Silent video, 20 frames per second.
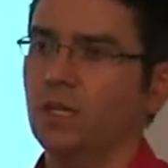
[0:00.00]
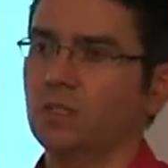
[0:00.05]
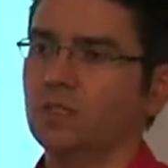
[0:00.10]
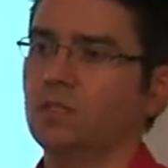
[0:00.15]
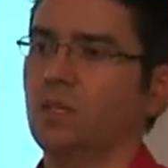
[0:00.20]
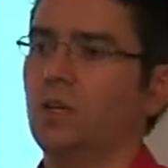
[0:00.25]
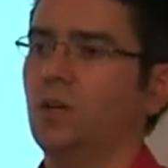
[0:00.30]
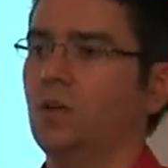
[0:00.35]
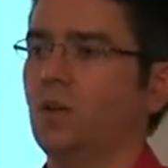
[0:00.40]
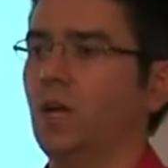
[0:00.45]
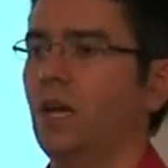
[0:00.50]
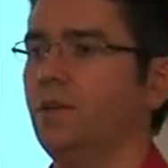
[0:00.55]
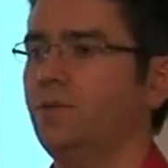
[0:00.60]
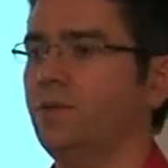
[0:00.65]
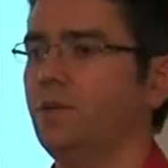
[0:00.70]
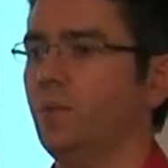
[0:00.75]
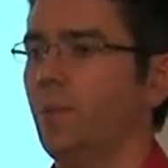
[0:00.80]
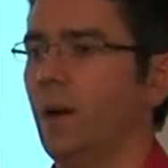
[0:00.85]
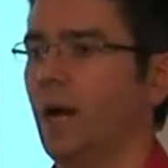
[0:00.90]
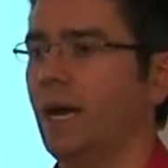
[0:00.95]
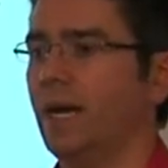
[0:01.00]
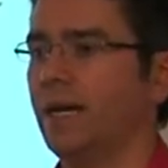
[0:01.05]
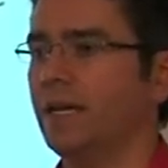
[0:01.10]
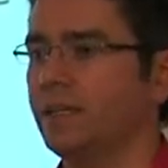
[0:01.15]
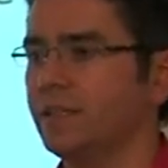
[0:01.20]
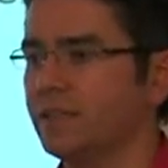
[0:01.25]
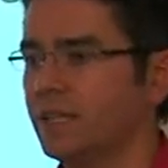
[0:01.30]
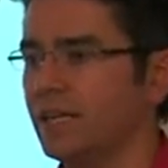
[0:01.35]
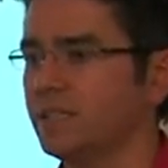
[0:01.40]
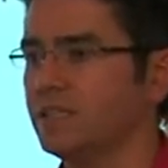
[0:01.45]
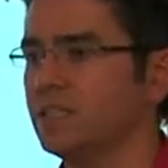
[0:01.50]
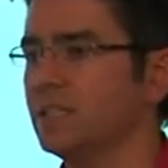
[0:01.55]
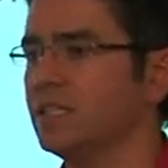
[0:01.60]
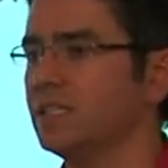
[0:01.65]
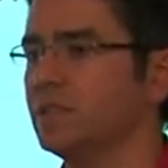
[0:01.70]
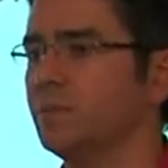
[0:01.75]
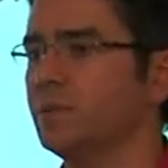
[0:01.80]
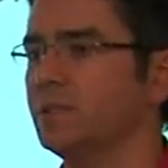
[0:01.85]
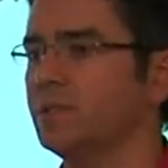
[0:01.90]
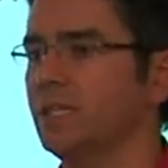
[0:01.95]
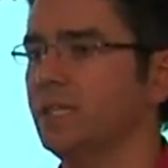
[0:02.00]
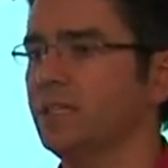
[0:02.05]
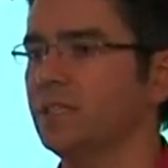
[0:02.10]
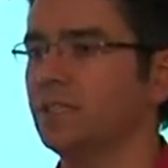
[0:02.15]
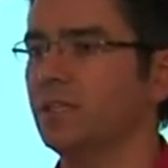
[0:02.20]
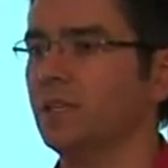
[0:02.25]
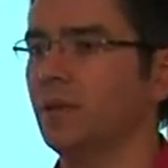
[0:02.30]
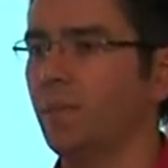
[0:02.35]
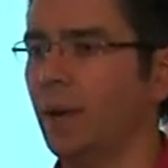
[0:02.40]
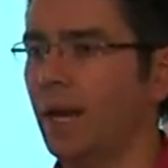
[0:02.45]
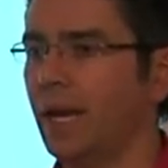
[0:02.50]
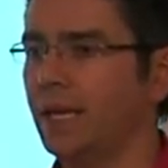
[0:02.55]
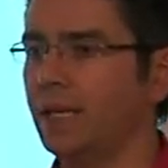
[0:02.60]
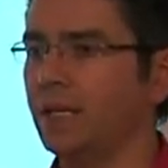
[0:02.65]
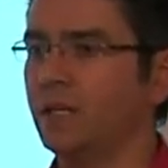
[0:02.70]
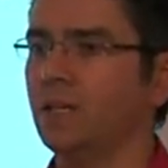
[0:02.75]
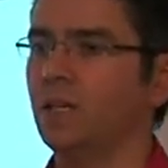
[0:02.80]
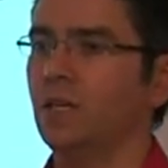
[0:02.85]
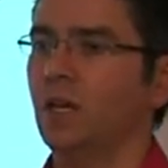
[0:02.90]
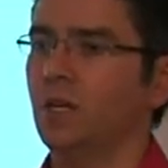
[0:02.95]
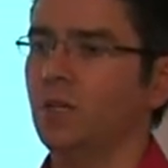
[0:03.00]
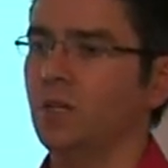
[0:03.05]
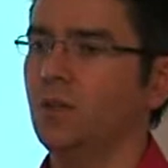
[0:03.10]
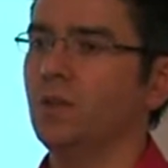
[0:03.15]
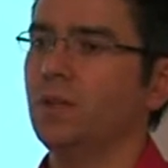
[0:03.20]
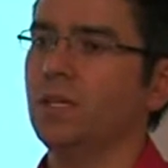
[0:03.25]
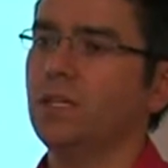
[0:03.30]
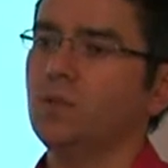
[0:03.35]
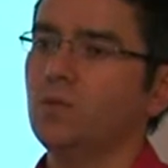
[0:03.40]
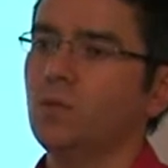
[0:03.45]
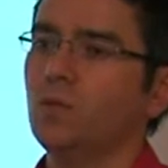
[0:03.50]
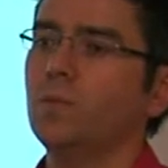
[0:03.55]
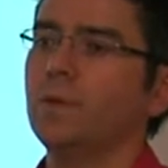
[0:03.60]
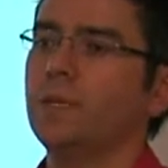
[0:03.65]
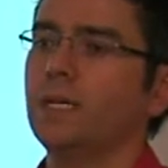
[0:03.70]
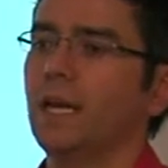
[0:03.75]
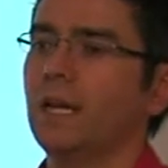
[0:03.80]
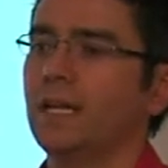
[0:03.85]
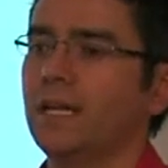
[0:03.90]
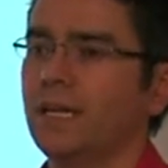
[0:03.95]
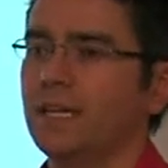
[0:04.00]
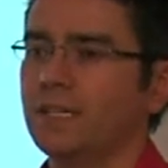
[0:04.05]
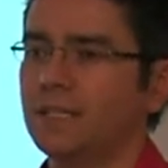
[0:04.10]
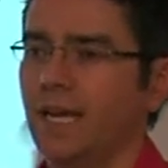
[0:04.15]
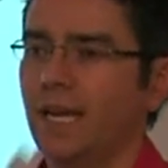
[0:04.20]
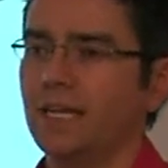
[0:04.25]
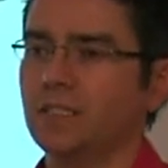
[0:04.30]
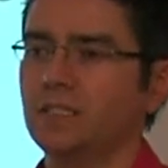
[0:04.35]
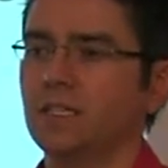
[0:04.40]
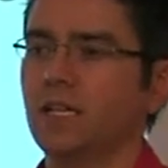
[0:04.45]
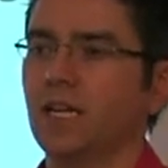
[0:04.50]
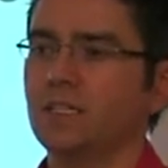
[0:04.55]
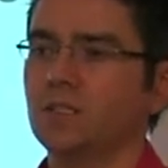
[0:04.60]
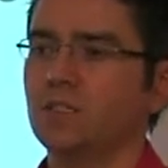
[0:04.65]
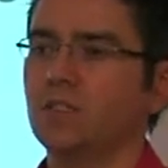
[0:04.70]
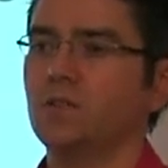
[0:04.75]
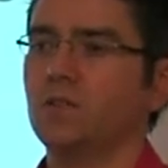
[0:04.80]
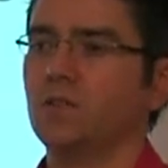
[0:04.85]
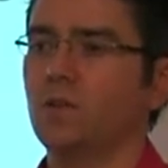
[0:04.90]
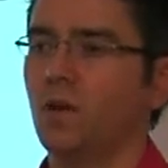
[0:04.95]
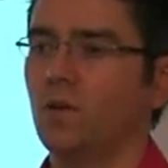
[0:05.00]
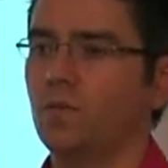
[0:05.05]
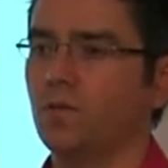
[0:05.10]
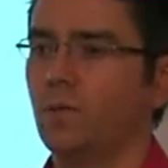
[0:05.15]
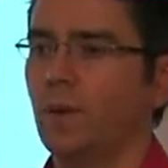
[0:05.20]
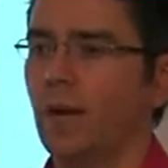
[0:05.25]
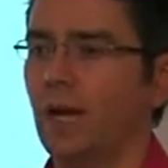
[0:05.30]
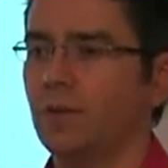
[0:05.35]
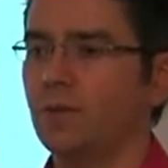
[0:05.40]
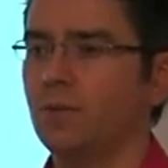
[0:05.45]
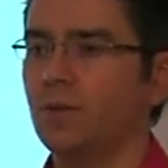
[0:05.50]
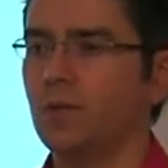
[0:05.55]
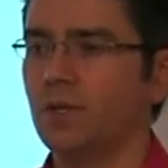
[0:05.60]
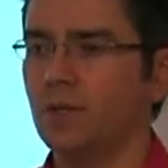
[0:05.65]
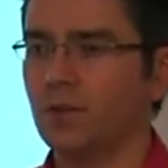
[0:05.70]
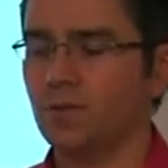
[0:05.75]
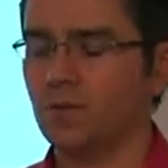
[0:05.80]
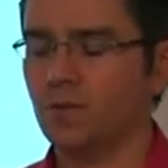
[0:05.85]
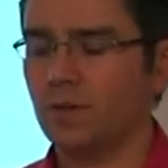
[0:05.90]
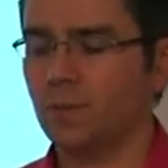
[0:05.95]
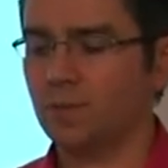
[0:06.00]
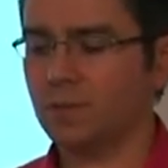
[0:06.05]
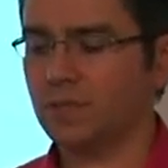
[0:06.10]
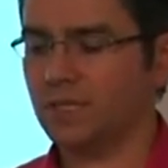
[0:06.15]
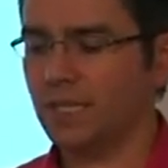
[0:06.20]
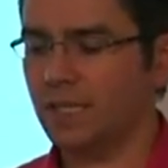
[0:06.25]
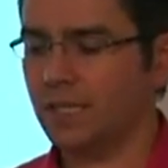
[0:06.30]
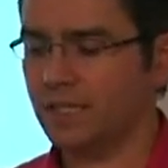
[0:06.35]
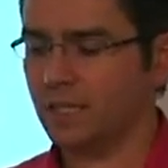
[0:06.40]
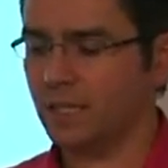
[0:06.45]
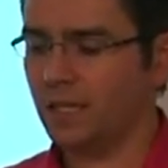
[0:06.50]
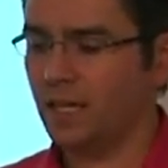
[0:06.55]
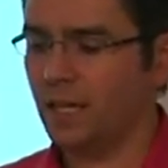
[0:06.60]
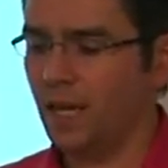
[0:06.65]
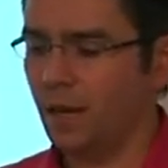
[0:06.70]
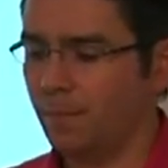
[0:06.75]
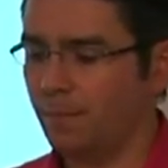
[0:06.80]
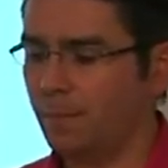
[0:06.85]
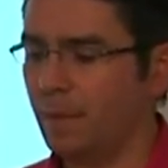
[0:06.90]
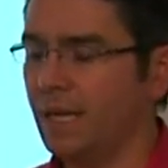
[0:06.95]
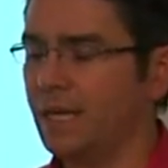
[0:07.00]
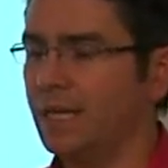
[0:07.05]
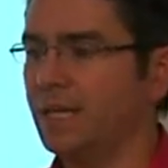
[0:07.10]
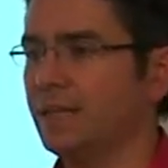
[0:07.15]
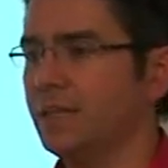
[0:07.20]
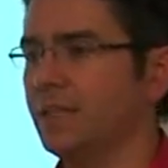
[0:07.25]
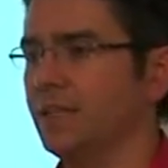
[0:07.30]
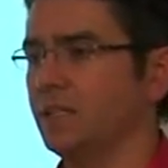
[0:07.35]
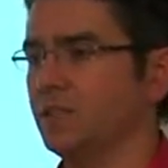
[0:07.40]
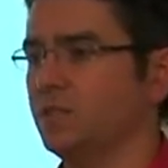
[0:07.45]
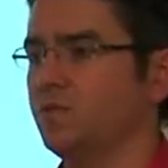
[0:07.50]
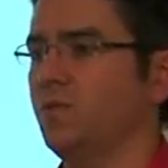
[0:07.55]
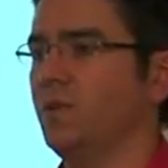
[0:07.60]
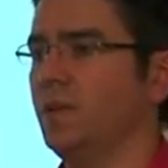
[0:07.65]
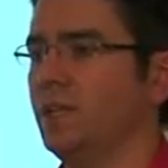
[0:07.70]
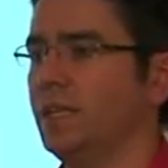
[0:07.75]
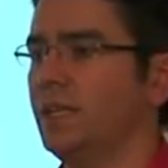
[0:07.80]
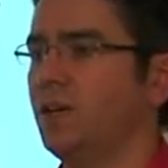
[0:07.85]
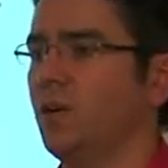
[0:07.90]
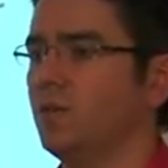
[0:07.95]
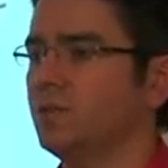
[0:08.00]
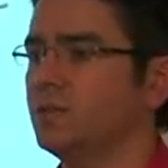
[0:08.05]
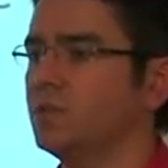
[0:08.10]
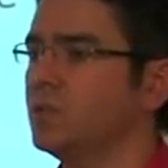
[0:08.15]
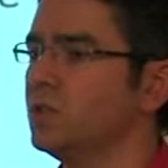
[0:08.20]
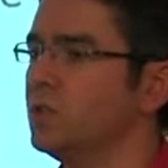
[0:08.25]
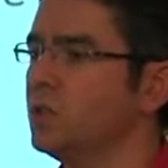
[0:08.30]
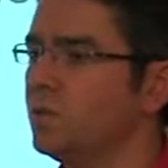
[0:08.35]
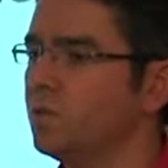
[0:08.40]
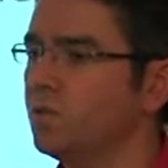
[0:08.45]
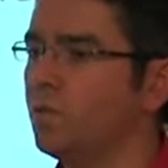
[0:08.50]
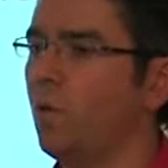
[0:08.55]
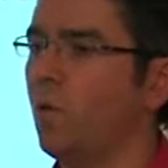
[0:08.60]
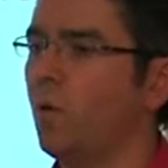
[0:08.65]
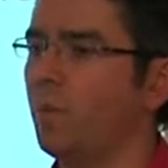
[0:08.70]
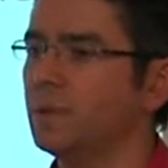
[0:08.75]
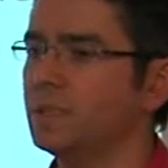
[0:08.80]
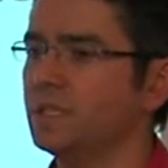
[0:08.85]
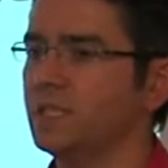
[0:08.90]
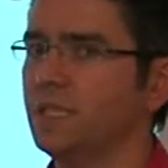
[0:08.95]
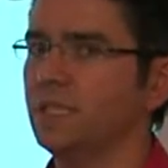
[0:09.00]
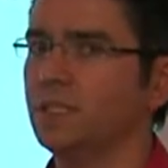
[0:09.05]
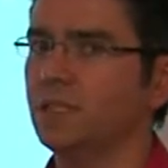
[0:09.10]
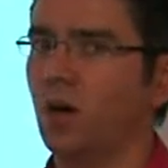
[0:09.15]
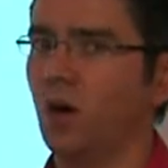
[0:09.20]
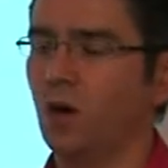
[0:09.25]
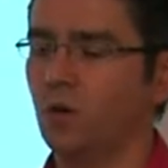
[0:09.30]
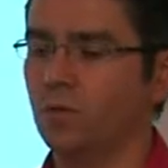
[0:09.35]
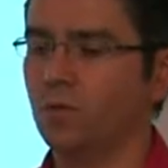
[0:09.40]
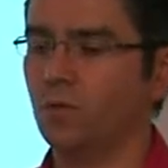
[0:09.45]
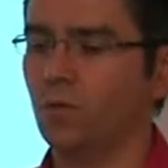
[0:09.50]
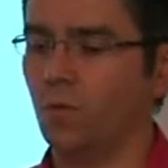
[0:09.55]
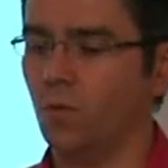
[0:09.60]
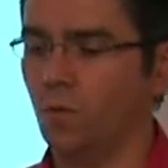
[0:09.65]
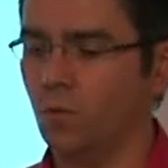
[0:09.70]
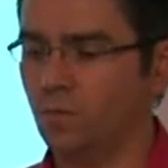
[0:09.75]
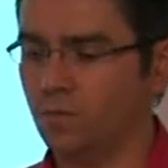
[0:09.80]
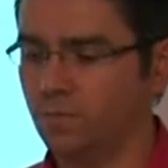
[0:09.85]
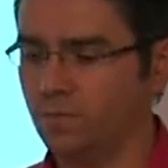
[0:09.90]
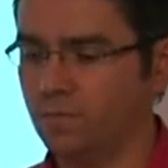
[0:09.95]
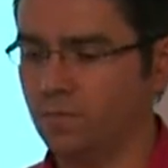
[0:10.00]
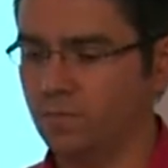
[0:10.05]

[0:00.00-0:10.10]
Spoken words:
So if you're paying, say, 6% to the bank, you're then normally going to get a tax deduction of about 33%, meaning that it's really costing you 4% overall.